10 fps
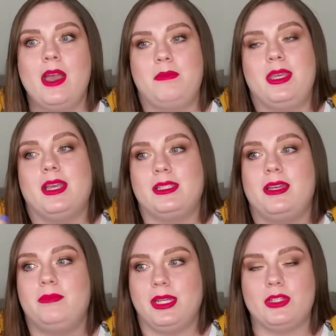because
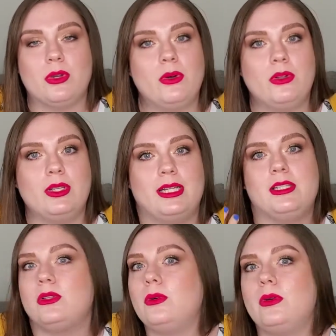I'm being told at
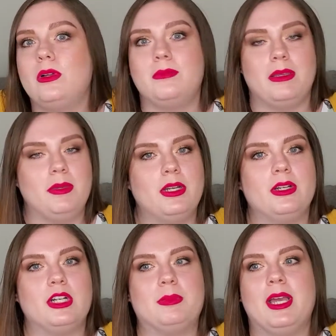school and my peer
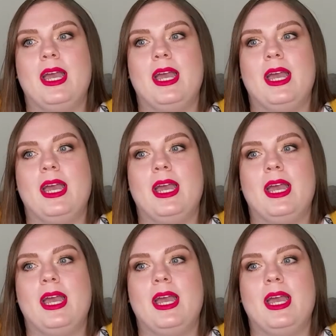group